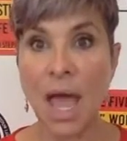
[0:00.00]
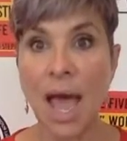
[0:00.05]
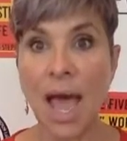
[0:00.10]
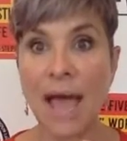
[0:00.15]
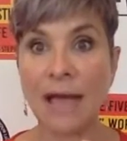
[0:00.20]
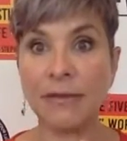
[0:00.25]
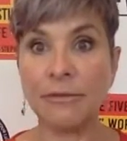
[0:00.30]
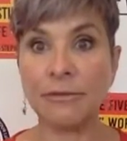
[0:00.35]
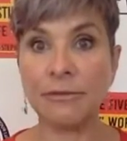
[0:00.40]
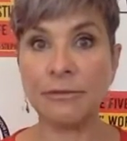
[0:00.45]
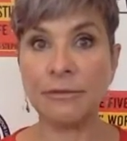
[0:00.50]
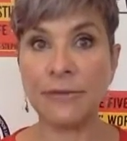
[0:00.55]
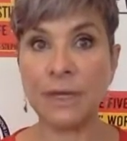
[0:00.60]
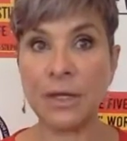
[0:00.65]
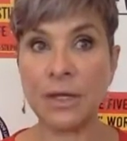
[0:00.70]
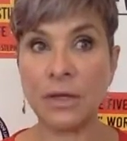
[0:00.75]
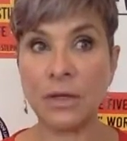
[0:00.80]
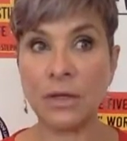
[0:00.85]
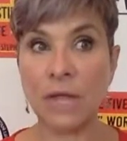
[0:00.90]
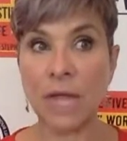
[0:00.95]
I
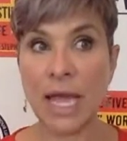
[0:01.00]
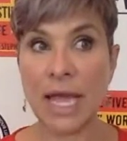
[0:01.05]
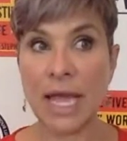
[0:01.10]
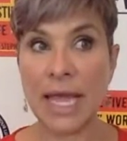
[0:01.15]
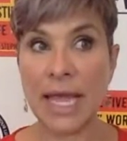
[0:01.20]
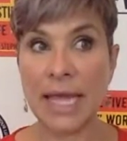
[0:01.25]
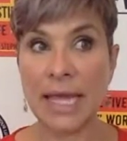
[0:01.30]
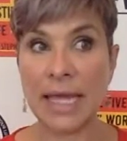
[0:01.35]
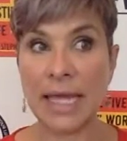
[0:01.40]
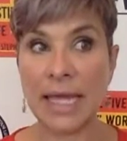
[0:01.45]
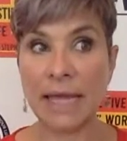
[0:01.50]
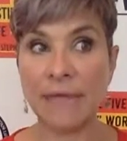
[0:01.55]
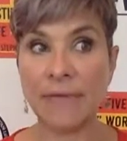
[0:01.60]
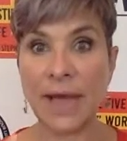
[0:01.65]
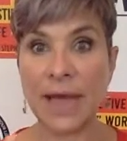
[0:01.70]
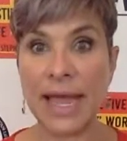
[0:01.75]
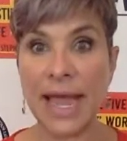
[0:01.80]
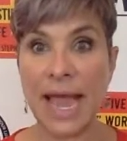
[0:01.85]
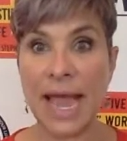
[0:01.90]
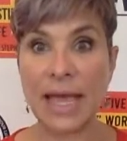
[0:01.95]
feel like if
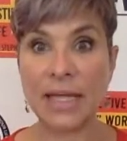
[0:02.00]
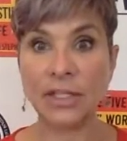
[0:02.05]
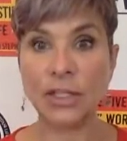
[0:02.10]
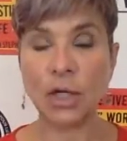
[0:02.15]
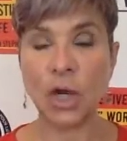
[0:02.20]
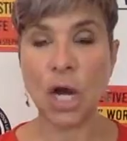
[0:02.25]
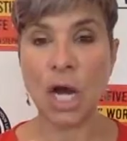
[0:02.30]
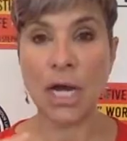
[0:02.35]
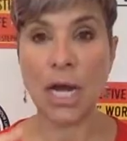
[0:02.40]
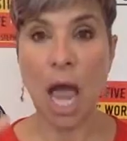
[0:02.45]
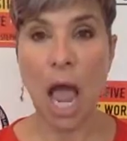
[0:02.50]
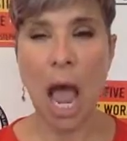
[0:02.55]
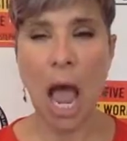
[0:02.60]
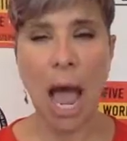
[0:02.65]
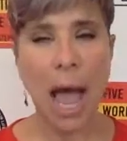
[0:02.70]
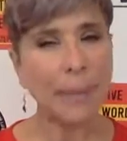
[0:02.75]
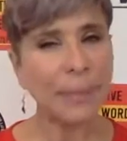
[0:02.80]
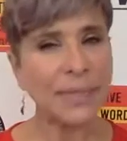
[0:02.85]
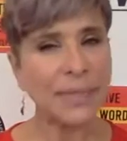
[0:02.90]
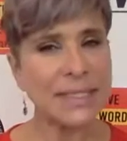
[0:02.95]
I had gone
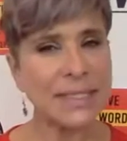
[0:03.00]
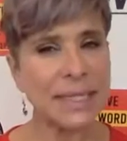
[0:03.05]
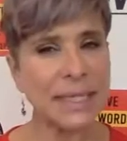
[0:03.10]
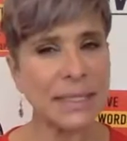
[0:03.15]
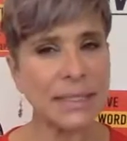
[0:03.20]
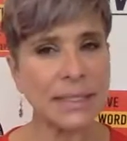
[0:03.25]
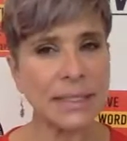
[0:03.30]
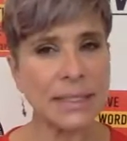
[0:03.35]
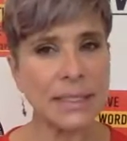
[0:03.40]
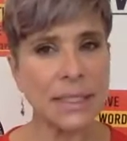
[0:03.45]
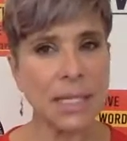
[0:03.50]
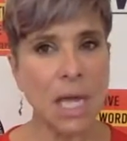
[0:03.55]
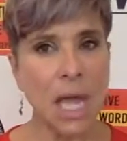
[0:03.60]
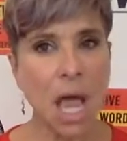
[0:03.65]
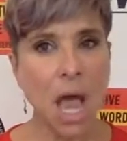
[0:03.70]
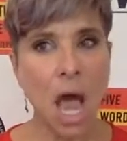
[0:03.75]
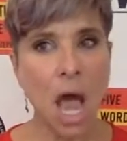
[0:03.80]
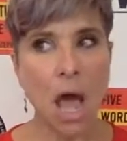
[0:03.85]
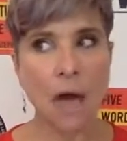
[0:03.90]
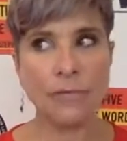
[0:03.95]
opposite
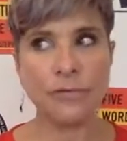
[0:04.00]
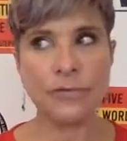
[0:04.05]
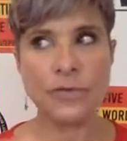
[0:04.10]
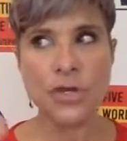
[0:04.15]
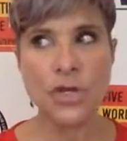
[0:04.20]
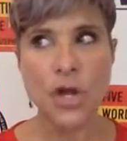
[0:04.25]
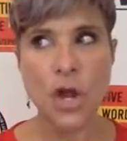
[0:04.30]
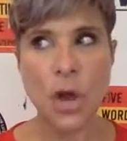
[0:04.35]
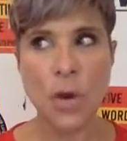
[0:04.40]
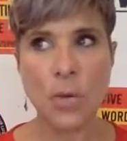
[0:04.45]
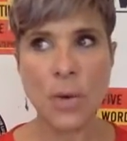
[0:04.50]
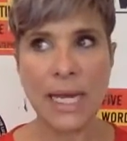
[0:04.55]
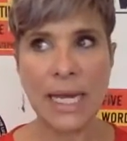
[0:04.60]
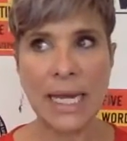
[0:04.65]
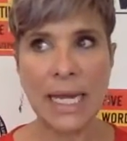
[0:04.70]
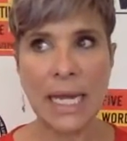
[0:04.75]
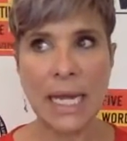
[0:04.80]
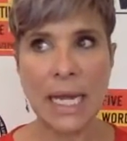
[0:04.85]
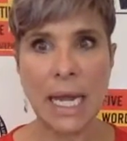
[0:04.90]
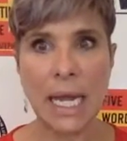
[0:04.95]
of
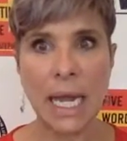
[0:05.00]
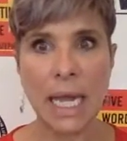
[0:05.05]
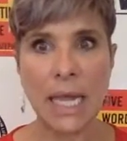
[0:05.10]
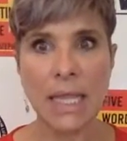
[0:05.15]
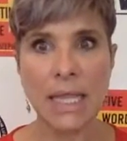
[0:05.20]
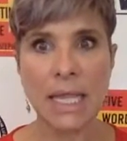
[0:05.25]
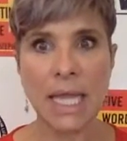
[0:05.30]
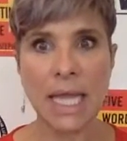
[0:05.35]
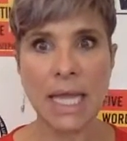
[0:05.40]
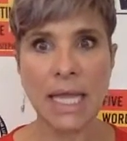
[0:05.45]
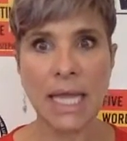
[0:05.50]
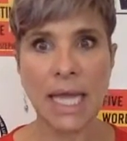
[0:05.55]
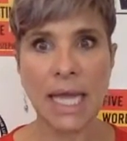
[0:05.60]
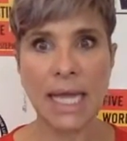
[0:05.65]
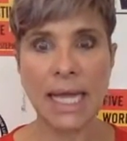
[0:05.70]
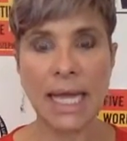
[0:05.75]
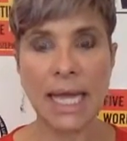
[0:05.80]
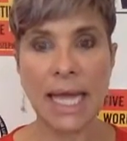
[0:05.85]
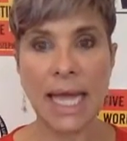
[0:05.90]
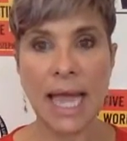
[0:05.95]
knowing that
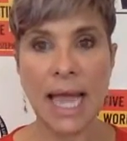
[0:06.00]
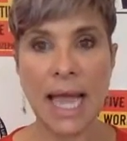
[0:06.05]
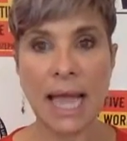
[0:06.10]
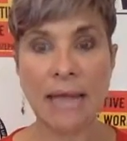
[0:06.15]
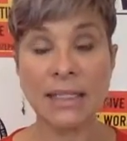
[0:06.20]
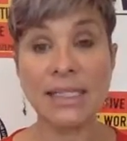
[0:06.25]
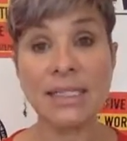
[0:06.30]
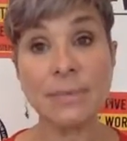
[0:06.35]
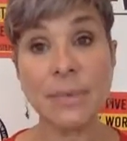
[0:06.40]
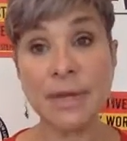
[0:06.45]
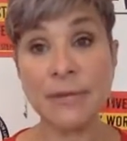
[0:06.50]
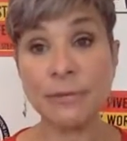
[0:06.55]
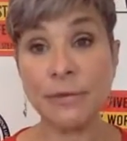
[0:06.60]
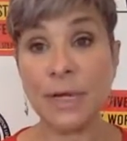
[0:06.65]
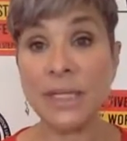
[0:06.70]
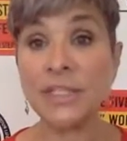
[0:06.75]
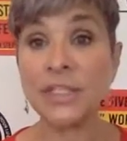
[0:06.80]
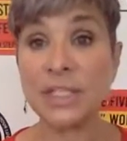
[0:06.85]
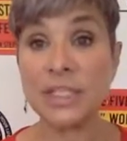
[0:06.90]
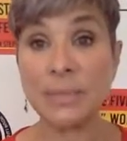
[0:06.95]
like I had, because my
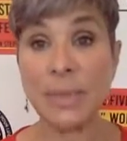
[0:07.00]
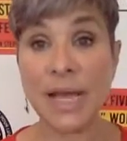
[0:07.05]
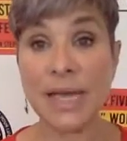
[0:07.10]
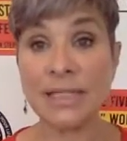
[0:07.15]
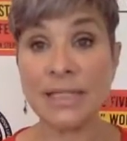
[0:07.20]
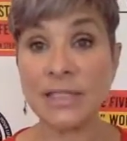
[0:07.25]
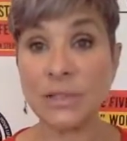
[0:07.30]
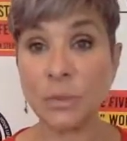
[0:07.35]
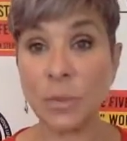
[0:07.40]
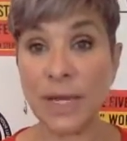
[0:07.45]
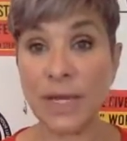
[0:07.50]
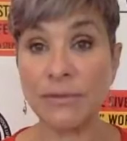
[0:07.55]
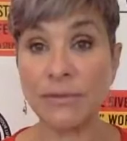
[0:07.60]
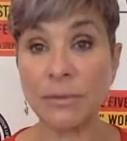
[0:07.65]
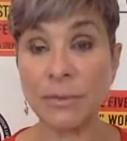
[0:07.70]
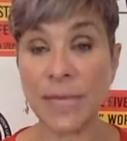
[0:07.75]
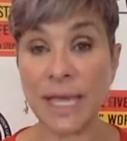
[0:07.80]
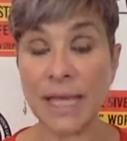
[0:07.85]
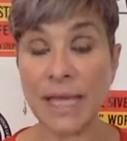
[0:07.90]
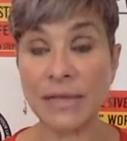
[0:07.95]
friend just passed away
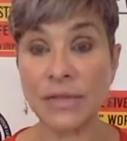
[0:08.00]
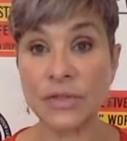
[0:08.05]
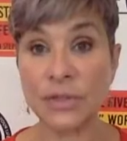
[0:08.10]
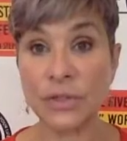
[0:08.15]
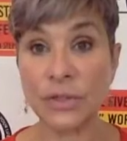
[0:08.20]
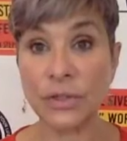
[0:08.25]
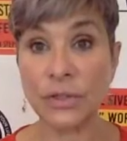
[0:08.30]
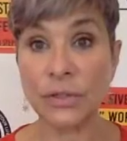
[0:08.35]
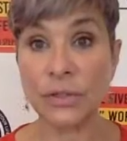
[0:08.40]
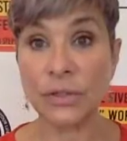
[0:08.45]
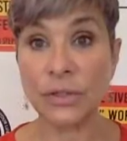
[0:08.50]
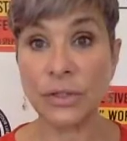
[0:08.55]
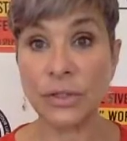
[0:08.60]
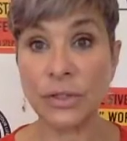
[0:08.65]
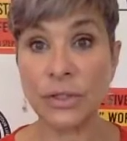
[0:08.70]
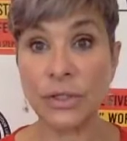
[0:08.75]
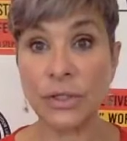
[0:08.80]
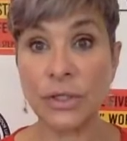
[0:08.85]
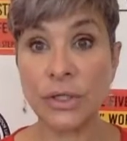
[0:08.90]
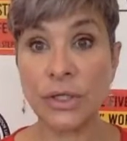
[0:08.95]
from cancer
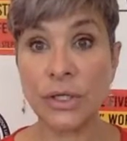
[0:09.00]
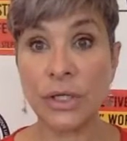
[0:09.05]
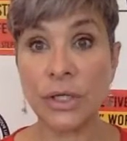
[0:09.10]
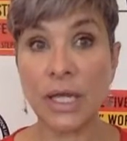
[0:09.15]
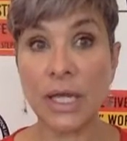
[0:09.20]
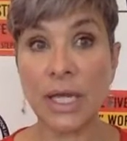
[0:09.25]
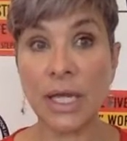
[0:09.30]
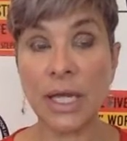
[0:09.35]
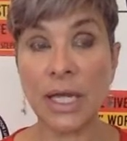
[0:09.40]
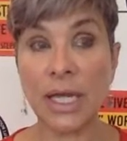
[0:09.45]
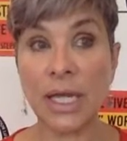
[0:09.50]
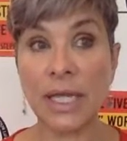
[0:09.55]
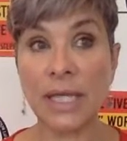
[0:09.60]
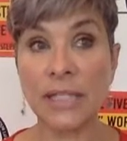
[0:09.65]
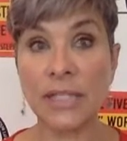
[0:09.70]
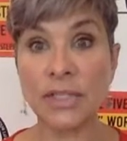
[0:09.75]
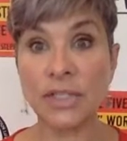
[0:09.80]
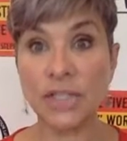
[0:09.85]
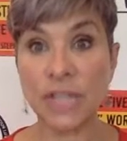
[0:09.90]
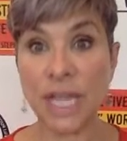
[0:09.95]

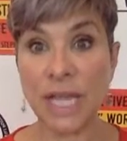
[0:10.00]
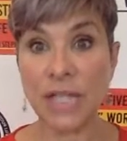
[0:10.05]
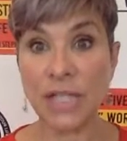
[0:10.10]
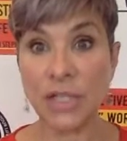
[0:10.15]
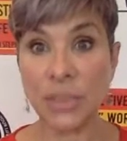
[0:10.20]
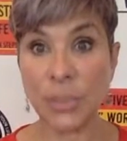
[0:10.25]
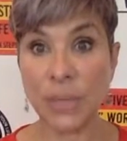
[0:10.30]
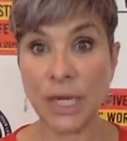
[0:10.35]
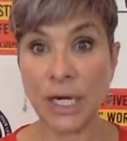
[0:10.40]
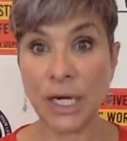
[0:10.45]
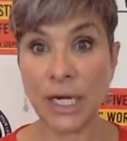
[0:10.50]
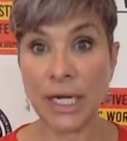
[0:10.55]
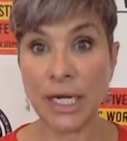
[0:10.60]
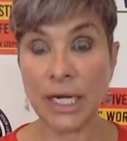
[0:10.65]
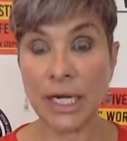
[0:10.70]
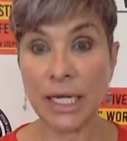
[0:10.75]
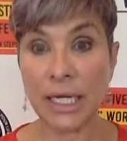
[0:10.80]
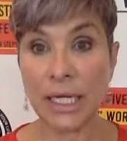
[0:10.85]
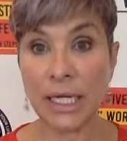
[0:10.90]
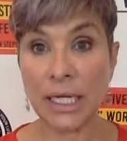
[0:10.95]
in January,
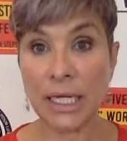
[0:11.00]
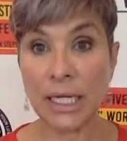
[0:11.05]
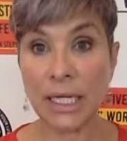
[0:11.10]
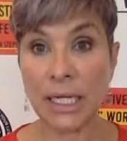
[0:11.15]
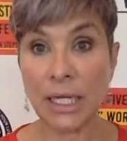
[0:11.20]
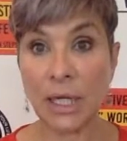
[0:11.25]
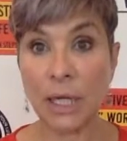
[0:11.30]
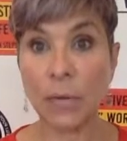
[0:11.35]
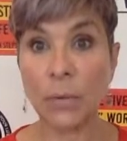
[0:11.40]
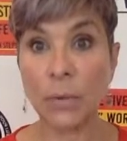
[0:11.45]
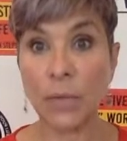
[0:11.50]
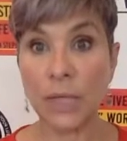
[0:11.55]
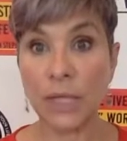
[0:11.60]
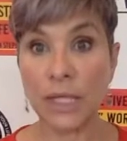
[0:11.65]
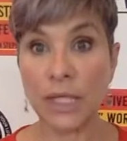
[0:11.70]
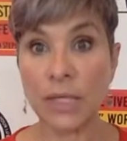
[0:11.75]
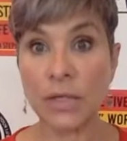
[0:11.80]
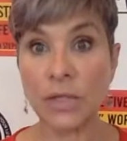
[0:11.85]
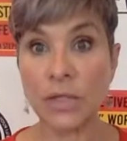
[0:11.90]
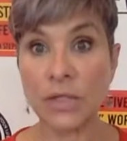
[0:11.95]
a really
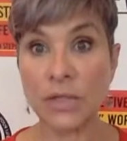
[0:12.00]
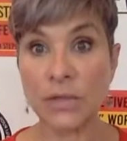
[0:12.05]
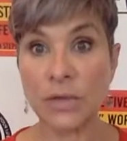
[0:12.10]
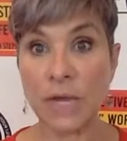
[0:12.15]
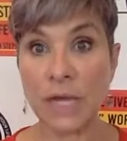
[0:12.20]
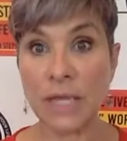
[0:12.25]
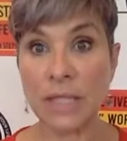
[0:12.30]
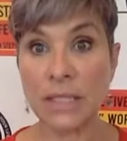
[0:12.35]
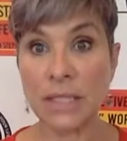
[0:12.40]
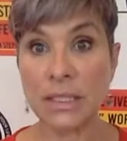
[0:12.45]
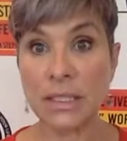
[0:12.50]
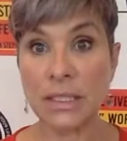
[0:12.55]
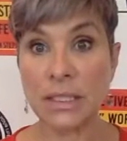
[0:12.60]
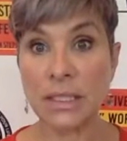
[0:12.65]
close friend.